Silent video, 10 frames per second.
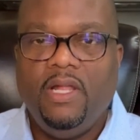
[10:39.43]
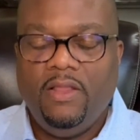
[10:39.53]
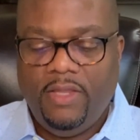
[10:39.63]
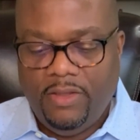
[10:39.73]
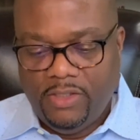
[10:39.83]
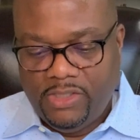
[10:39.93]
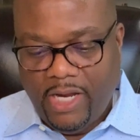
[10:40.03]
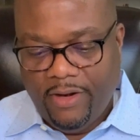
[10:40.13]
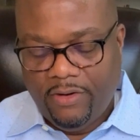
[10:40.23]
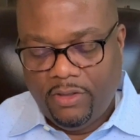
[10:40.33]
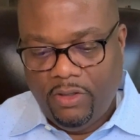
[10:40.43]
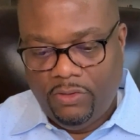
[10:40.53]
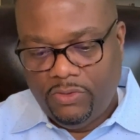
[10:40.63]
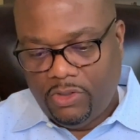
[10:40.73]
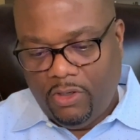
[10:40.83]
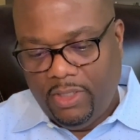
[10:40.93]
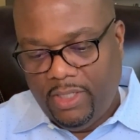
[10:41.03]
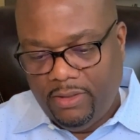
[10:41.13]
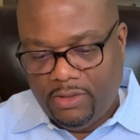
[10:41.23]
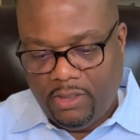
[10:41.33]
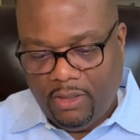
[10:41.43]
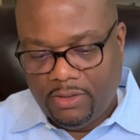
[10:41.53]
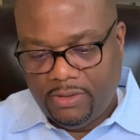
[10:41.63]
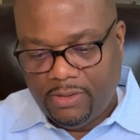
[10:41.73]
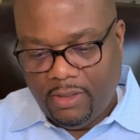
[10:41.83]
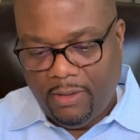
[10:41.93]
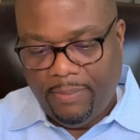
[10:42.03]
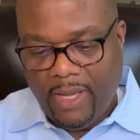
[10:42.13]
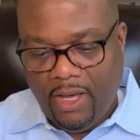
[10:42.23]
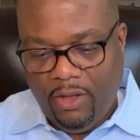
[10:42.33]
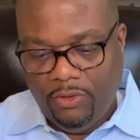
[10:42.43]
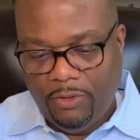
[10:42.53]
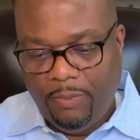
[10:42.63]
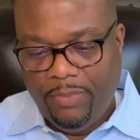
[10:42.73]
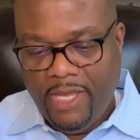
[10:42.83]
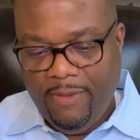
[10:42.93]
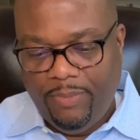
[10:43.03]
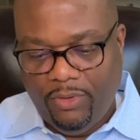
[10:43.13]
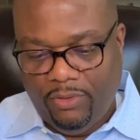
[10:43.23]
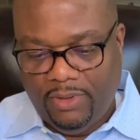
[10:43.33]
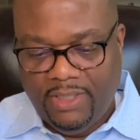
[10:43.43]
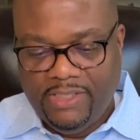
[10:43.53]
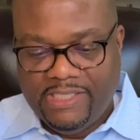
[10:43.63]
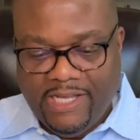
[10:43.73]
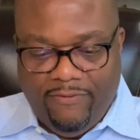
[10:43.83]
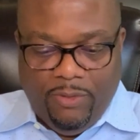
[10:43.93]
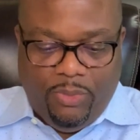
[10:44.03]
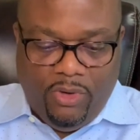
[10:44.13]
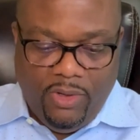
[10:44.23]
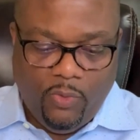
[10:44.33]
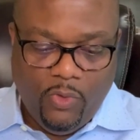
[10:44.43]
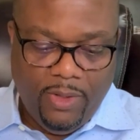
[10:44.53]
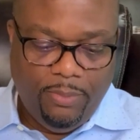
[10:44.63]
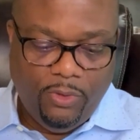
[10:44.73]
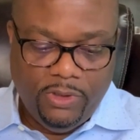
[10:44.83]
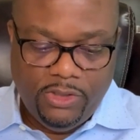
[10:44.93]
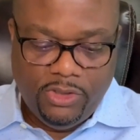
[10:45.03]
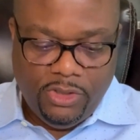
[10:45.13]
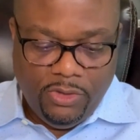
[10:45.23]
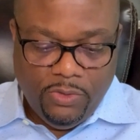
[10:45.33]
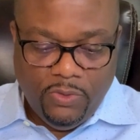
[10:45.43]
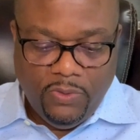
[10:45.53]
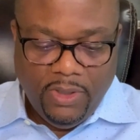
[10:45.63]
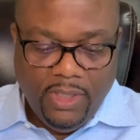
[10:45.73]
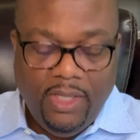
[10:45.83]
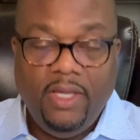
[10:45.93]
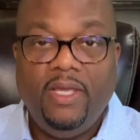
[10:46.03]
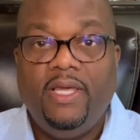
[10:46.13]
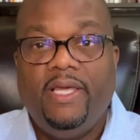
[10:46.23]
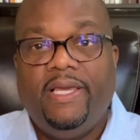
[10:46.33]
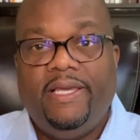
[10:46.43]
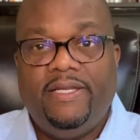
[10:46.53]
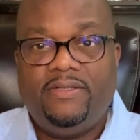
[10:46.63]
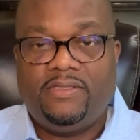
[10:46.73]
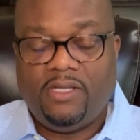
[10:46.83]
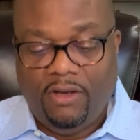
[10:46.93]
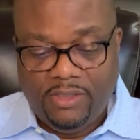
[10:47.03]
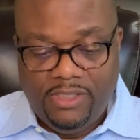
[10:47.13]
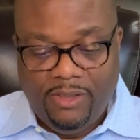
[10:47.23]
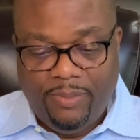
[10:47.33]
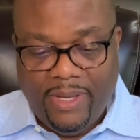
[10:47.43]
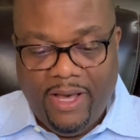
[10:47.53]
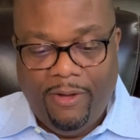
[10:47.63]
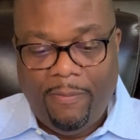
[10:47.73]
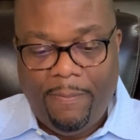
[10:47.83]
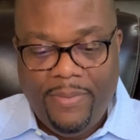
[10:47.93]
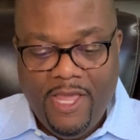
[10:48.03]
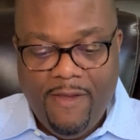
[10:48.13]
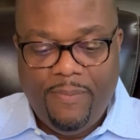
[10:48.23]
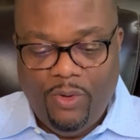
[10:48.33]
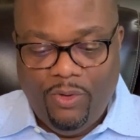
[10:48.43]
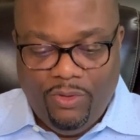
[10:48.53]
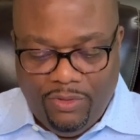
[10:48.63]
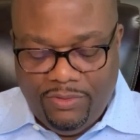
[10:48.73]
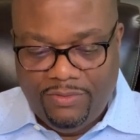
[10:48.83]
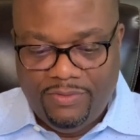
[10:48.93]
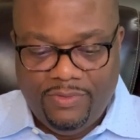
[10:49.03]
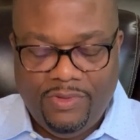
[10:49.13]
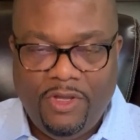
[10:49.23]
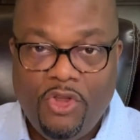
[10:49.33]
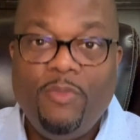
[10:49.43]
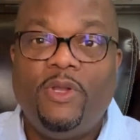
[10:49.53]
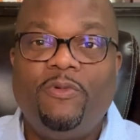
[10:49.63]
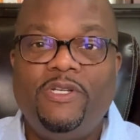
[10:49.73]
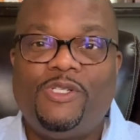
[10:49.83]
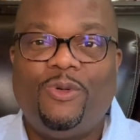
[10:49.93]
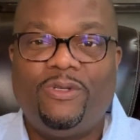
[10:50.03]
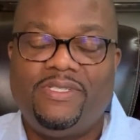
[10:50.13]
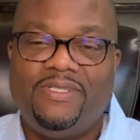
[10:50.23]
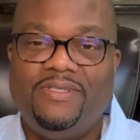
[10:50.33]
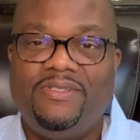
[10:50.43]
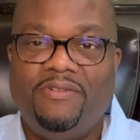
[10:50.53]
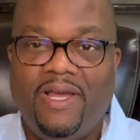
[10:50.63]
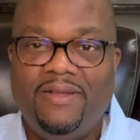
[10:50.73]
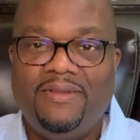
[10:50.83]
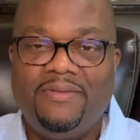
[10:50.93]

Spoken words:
Then the standard goes on and talks about people. In 7.1.2, it talks about people, human resources, right?